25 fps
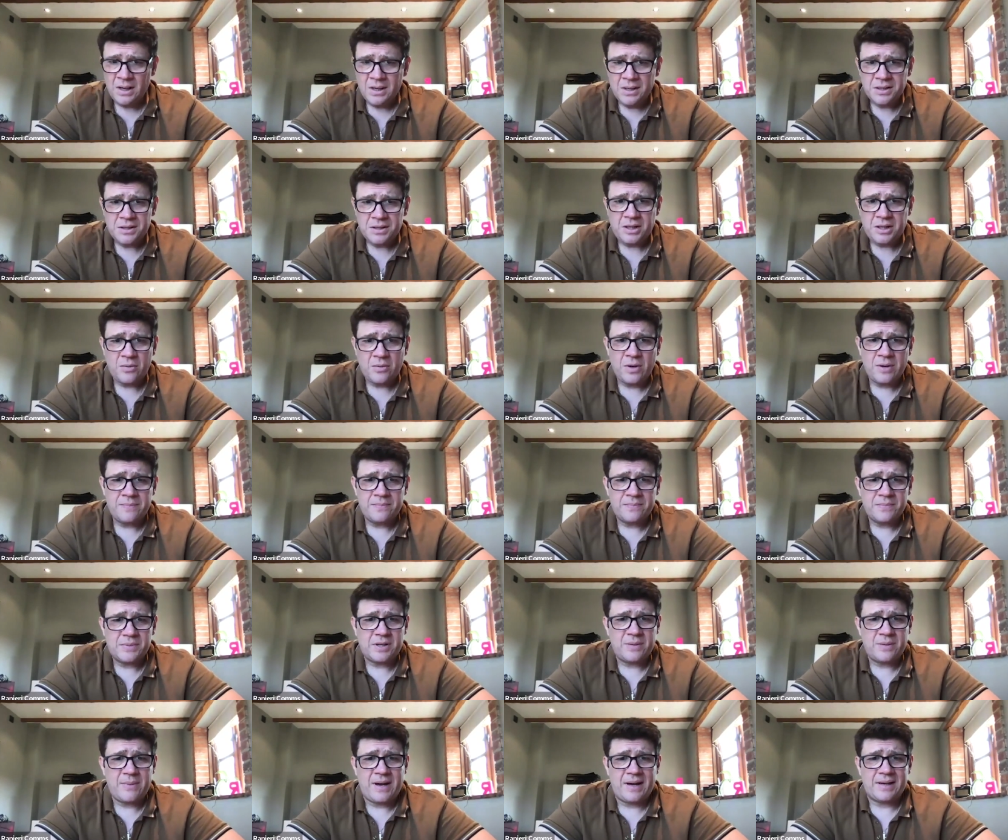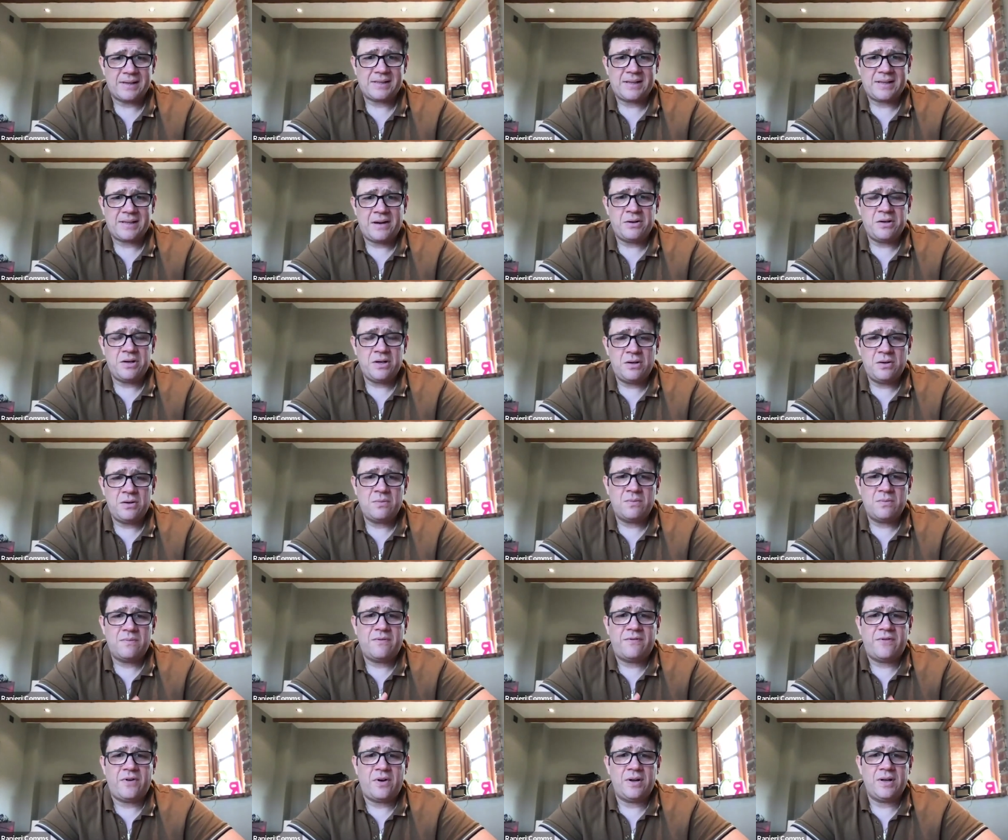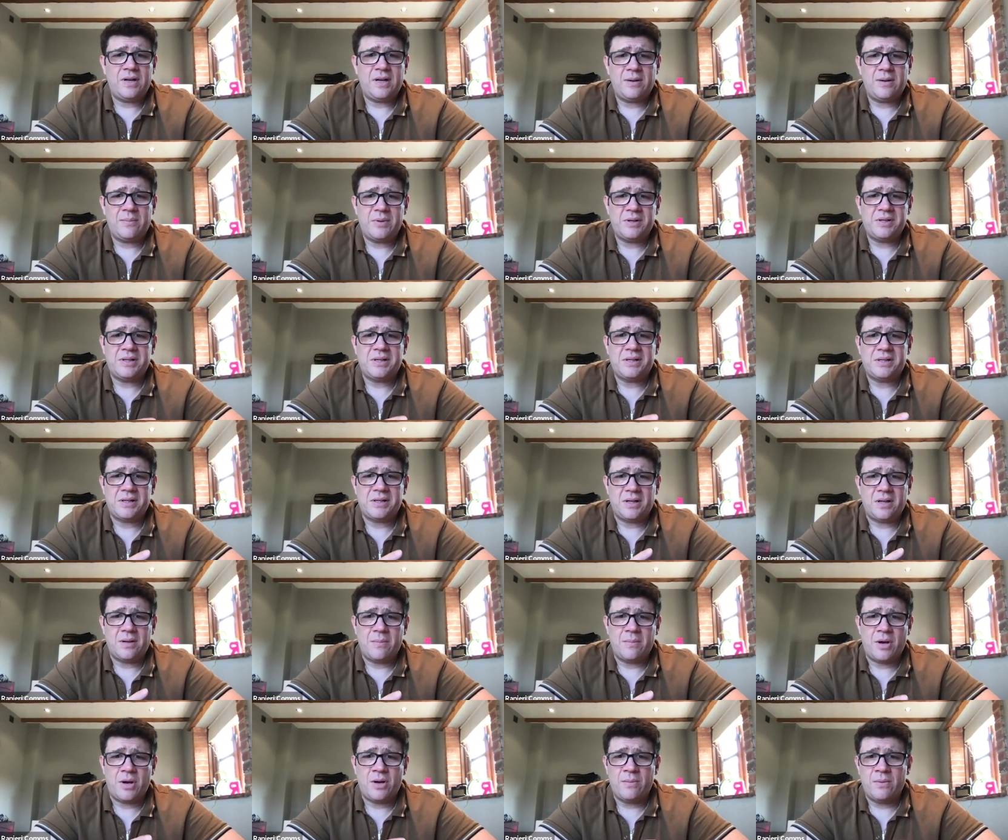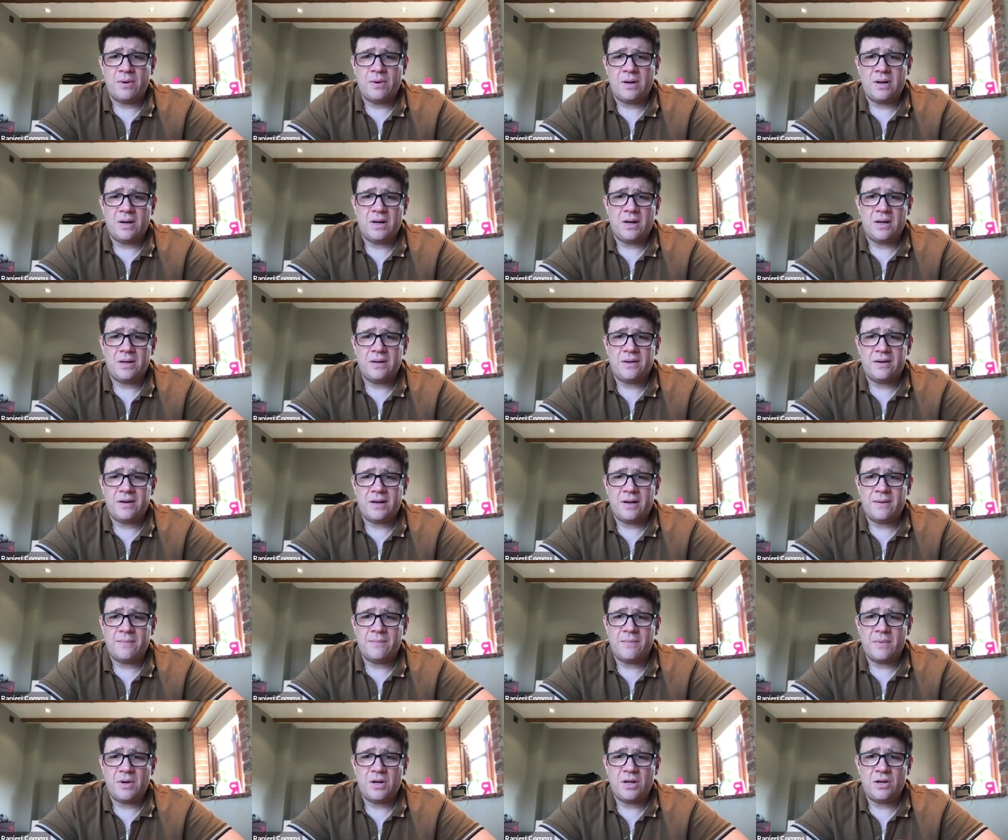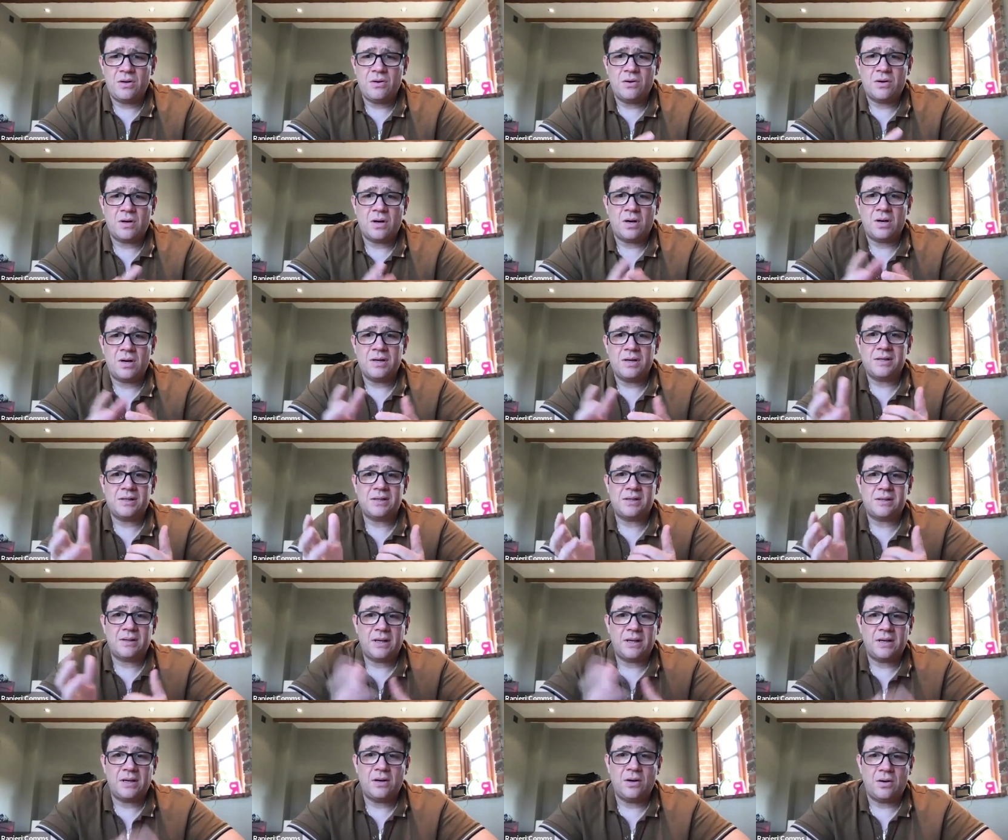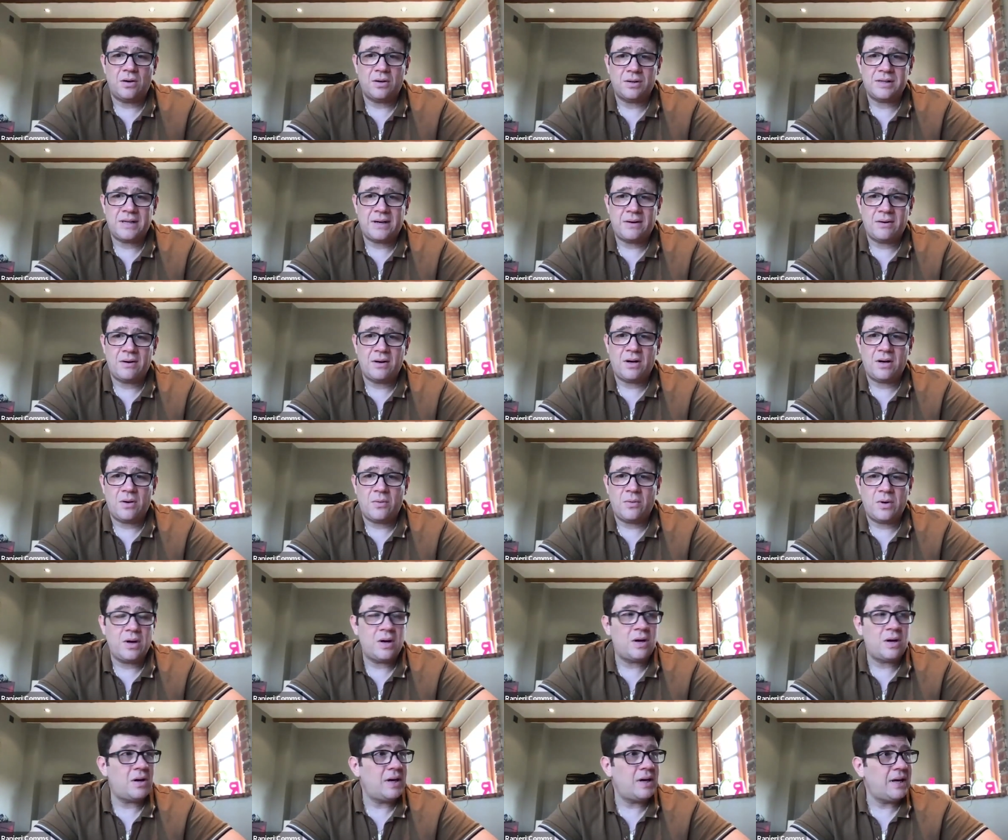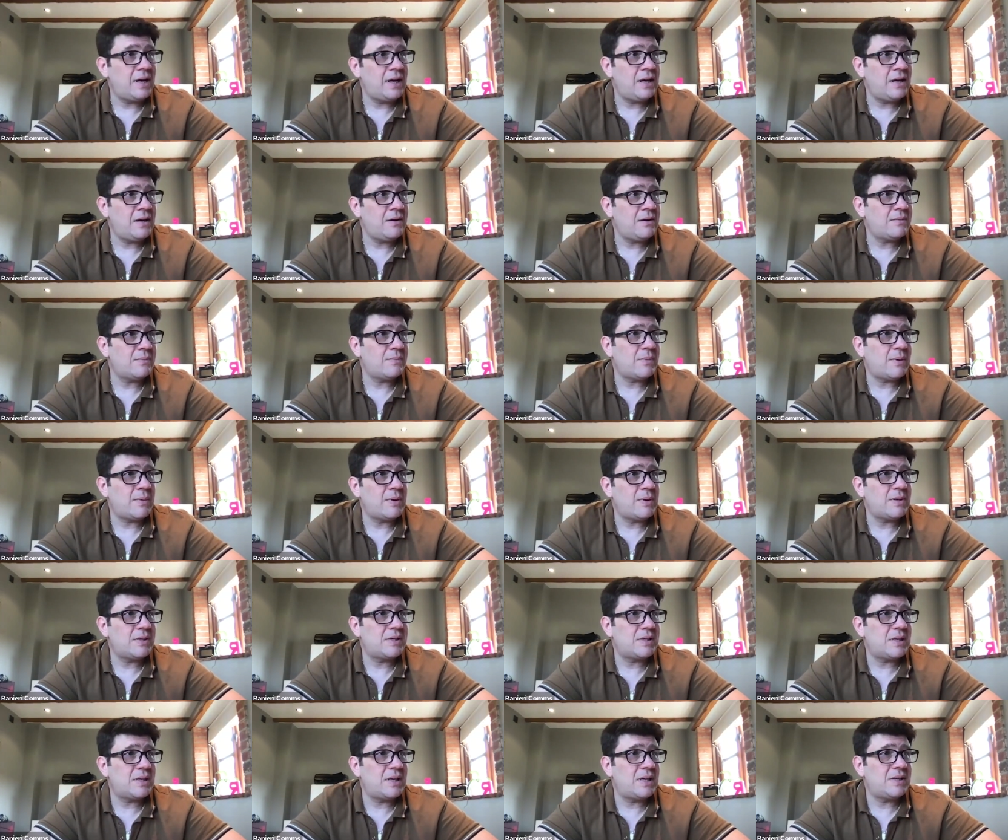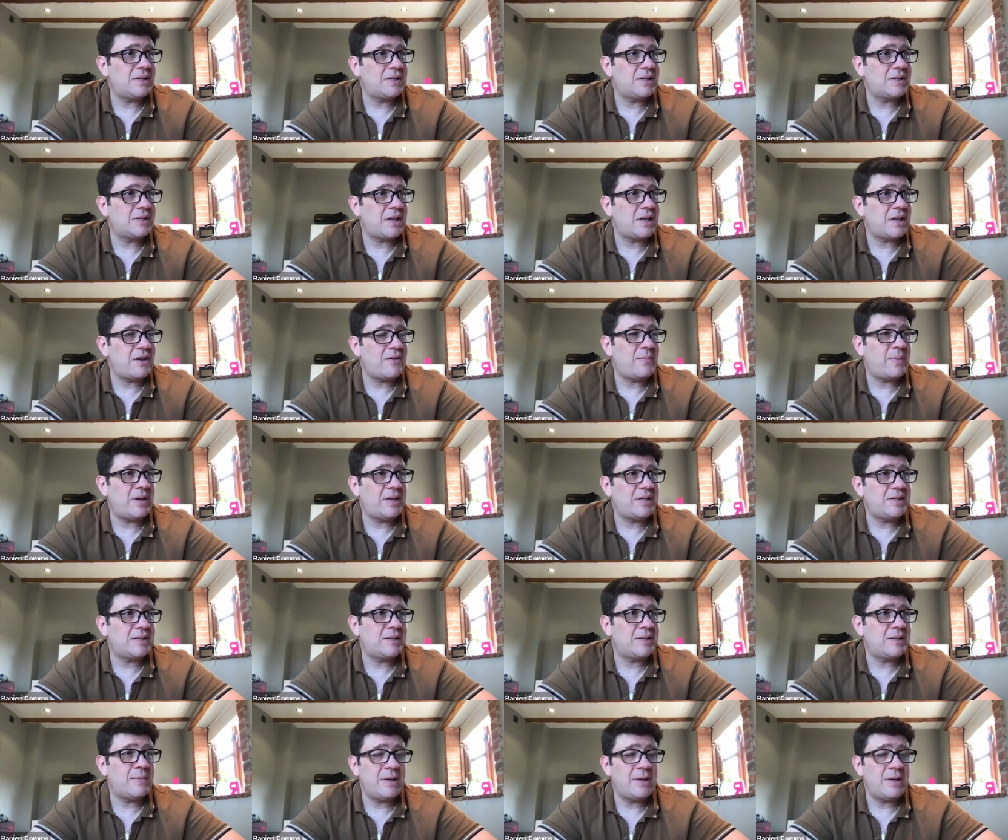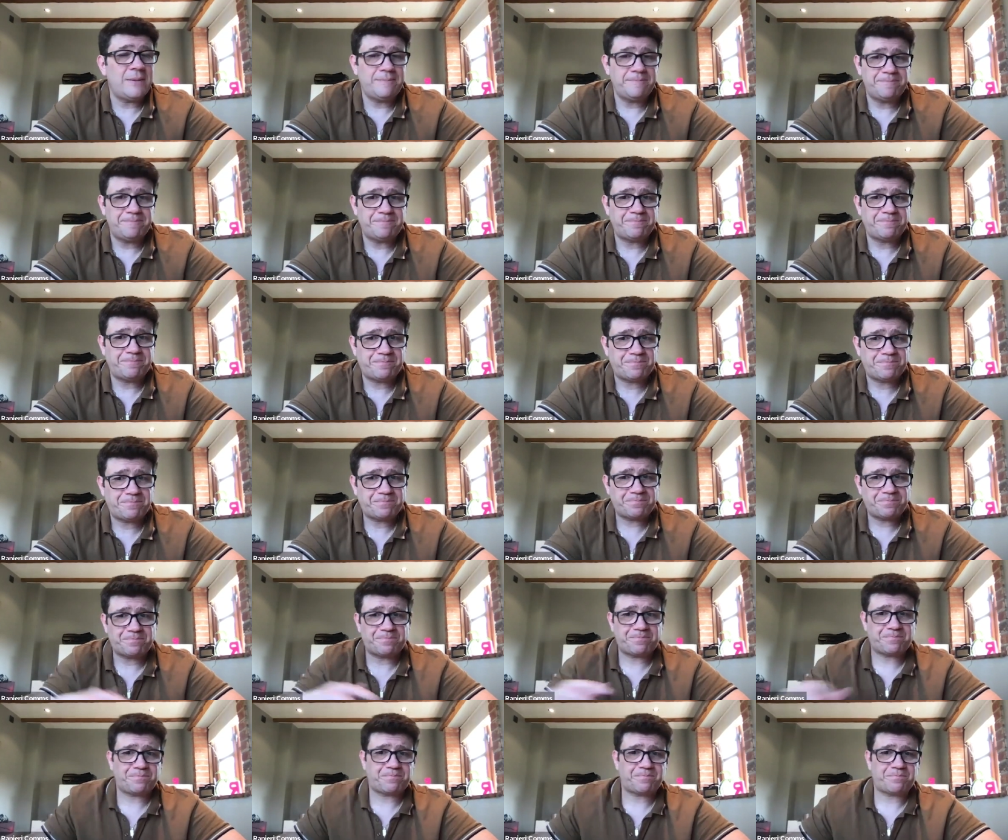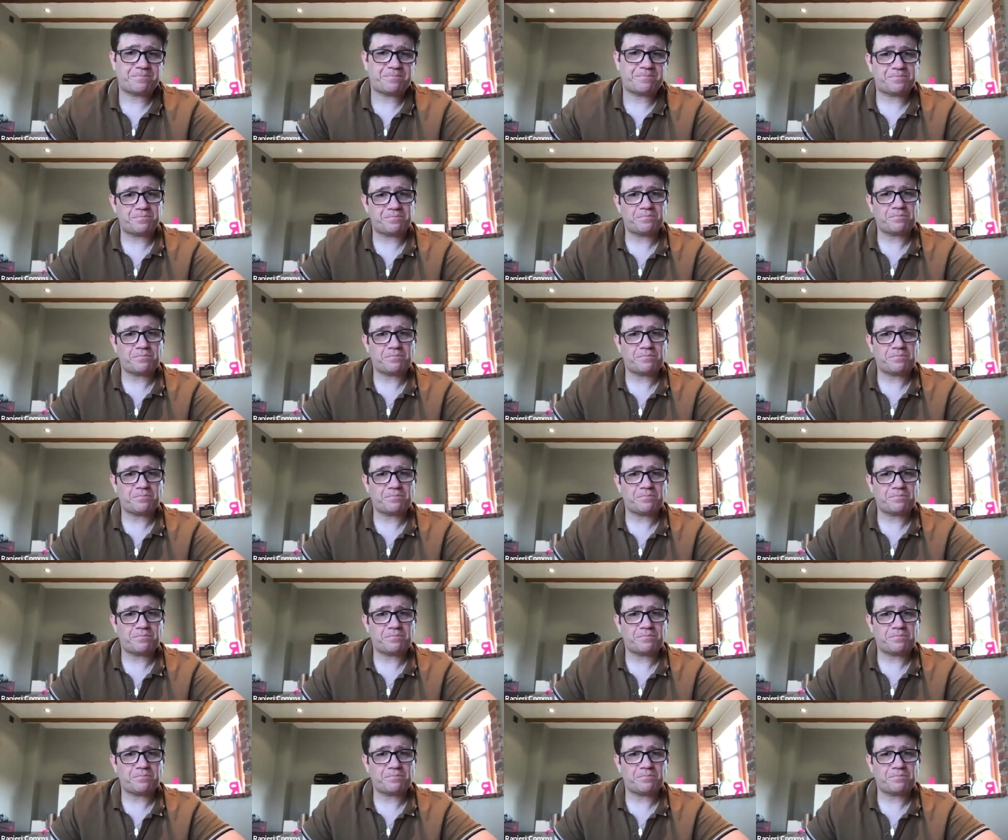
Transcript: So, um, so Max, how are you finding business at the moment? And um, are you guys in lockdown like we are here? I mean, is, is the state of play similar? Um,